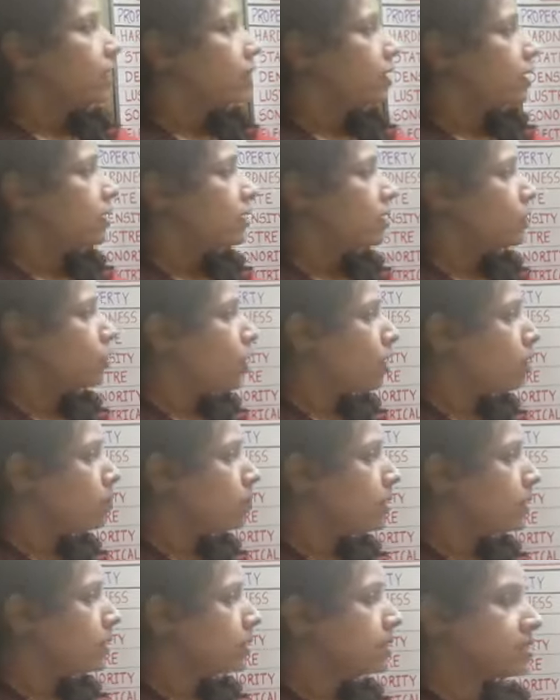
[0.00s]

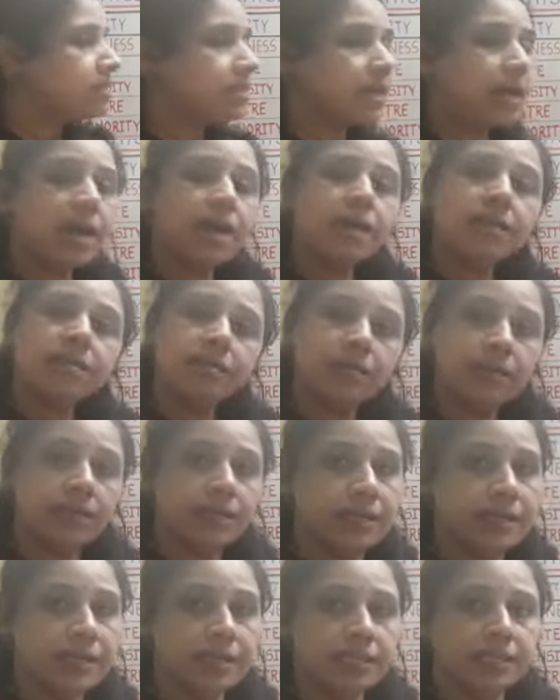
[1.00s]
Non-metals are
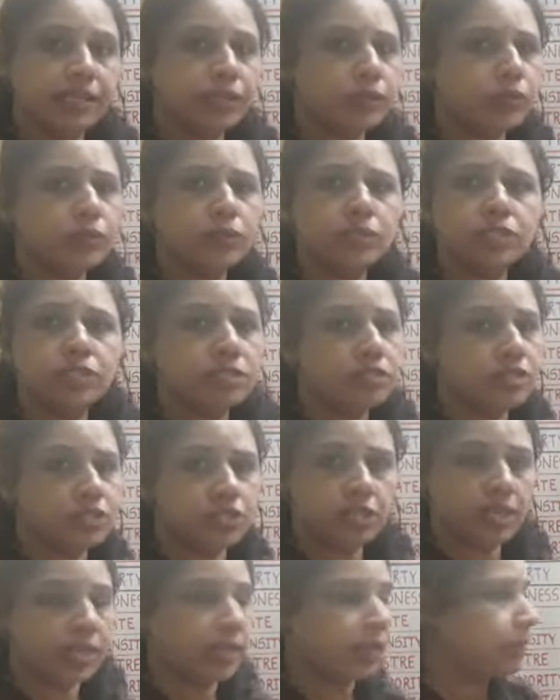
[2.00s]
dull, they don't
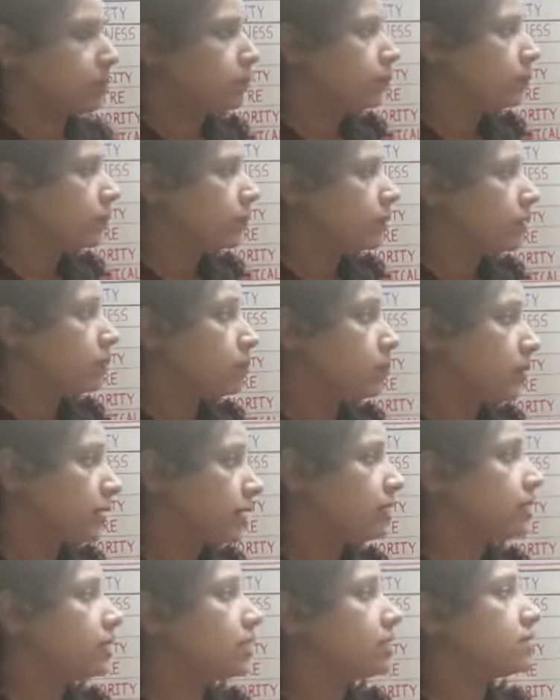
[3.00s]
shine. But
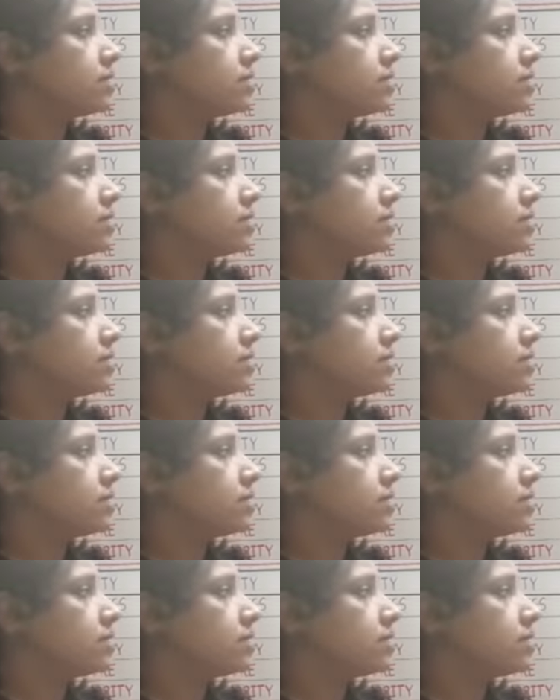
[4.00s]
there is an